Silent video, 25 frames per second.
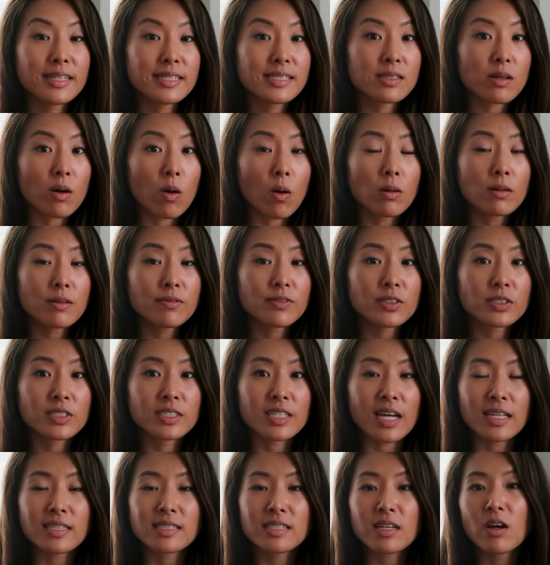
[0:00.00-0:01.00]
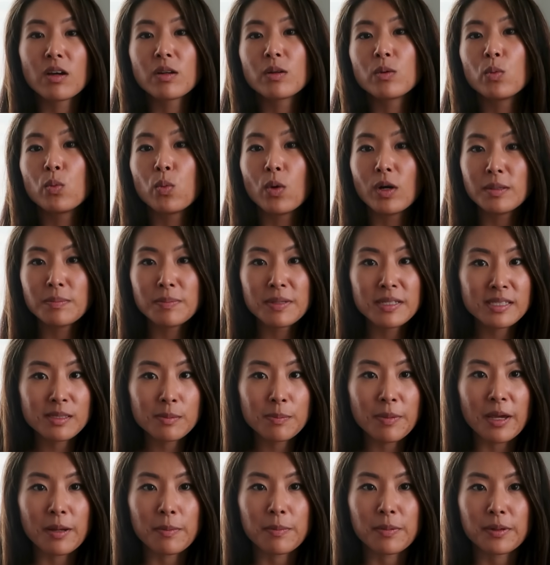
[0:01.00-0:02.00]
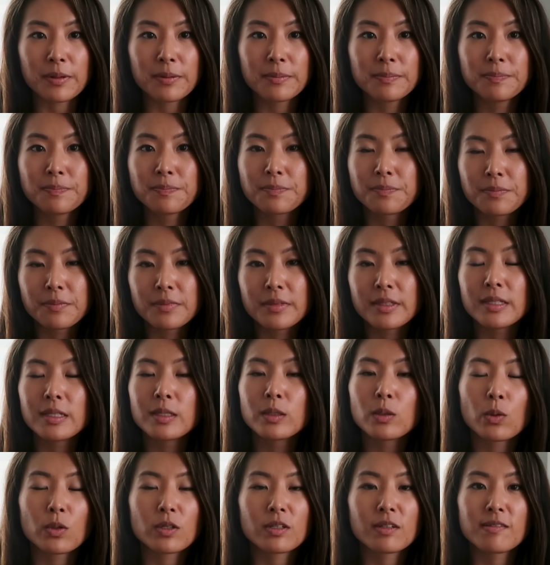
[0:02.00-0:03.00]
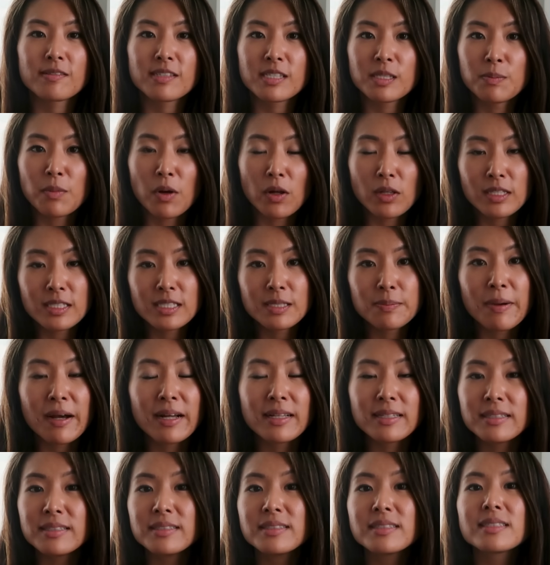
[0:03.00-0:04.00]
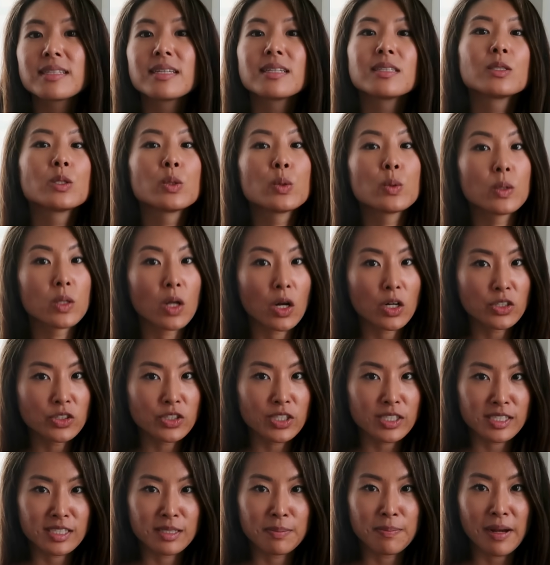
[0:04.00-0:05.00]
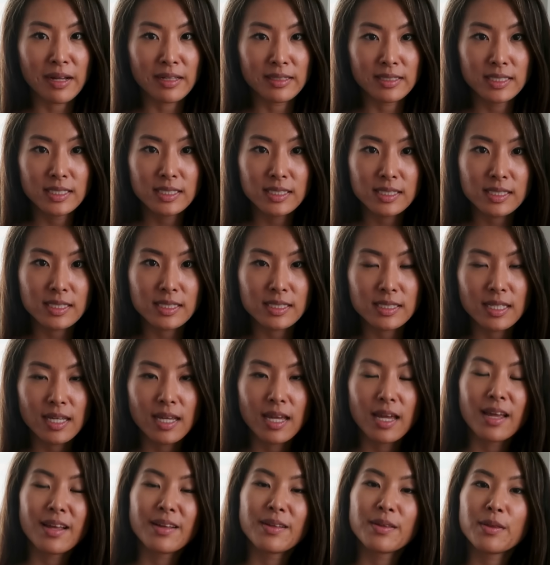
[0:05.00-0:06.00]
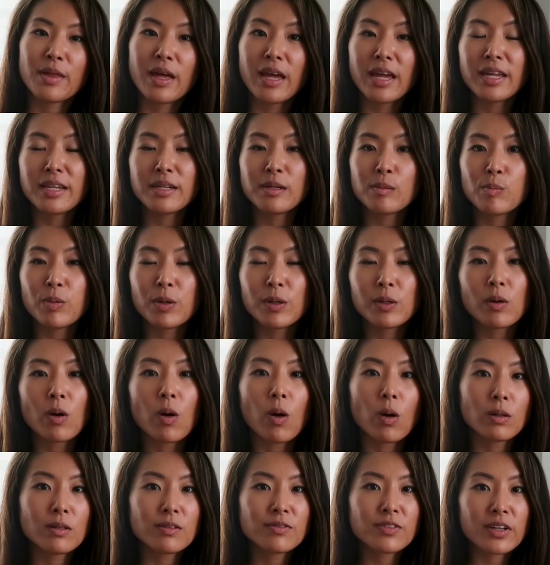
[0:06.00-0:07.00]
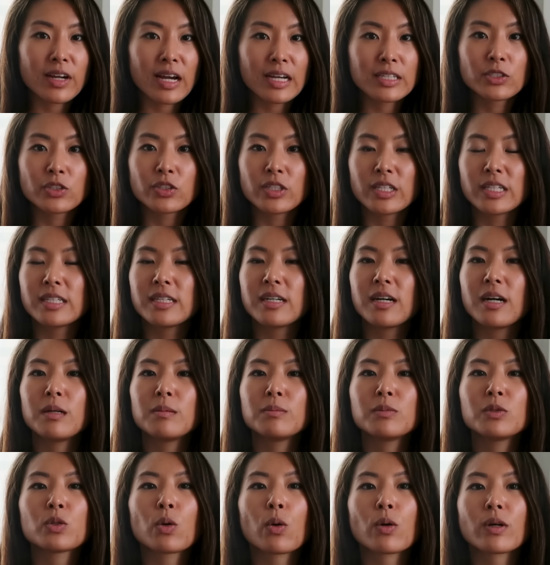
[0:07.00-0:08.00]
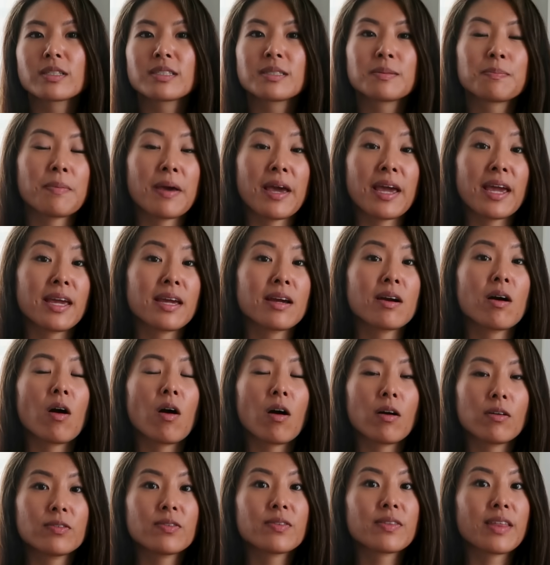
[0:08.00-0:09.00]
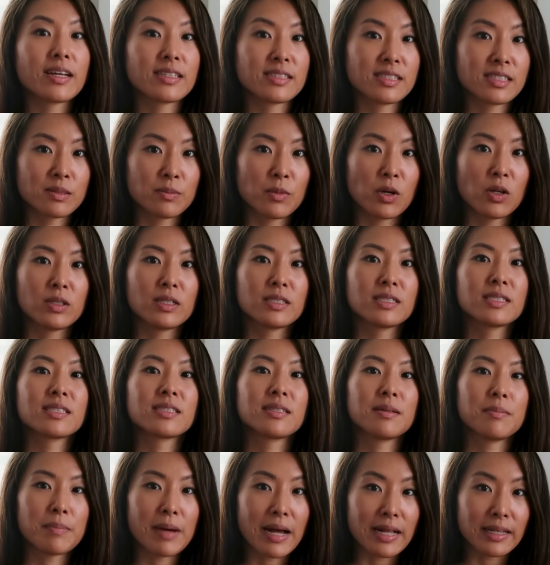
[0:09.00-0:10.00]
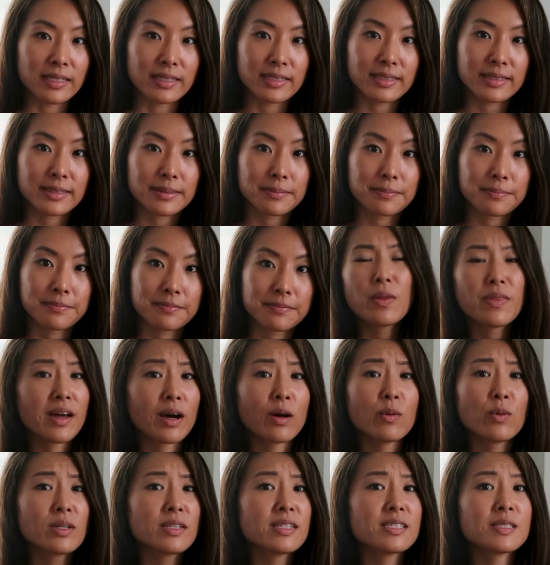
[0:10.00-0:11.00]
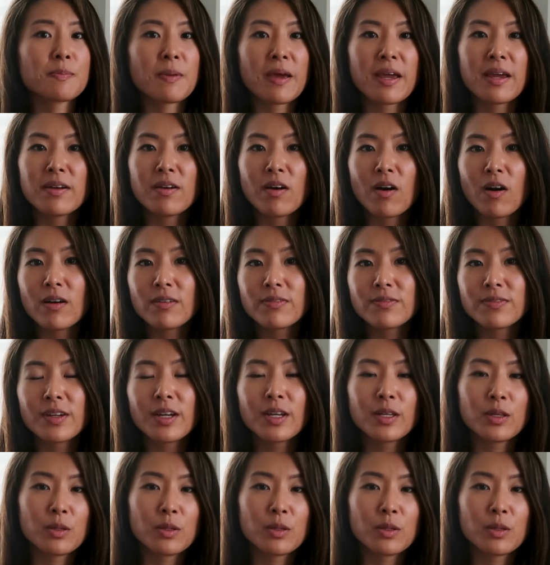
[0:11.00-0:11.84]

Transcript: list all of your debts on one piece of paper in order of smallest balance to largest balance. Then put all of your extra income towards paying off that smallest balance. When that one is paid off,